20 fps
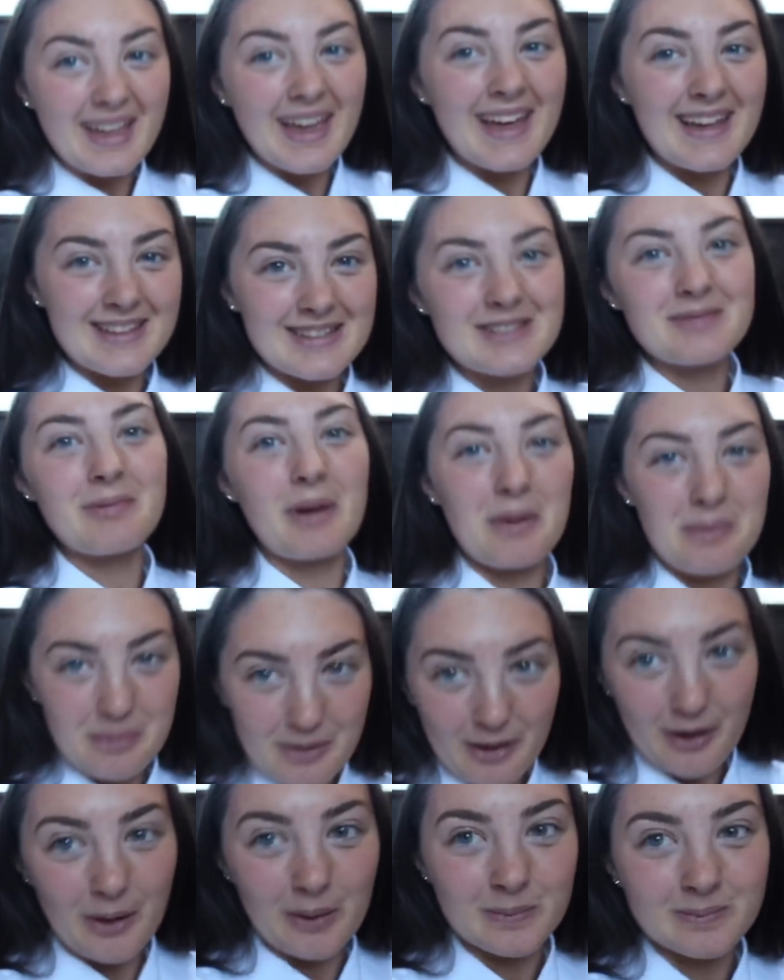It's my
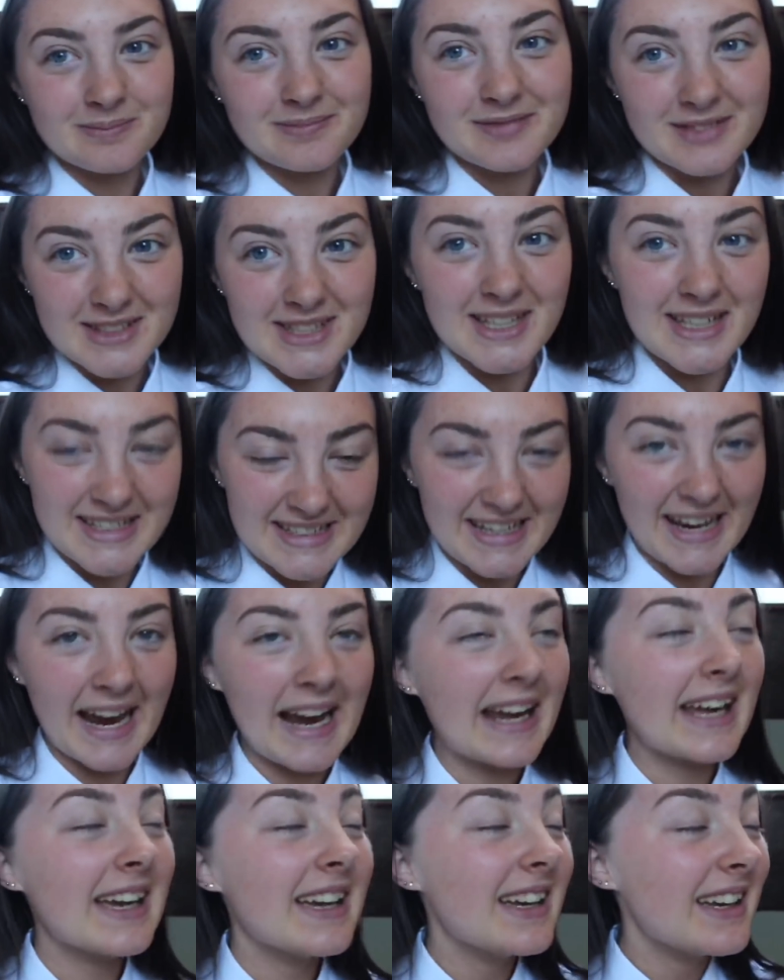prom
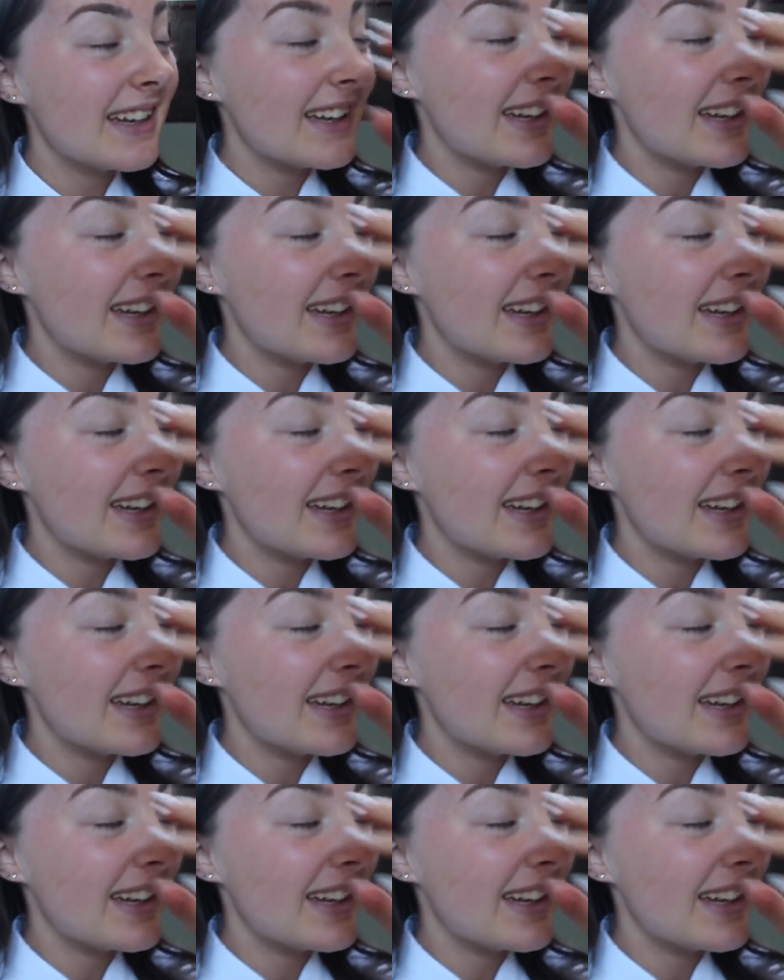today.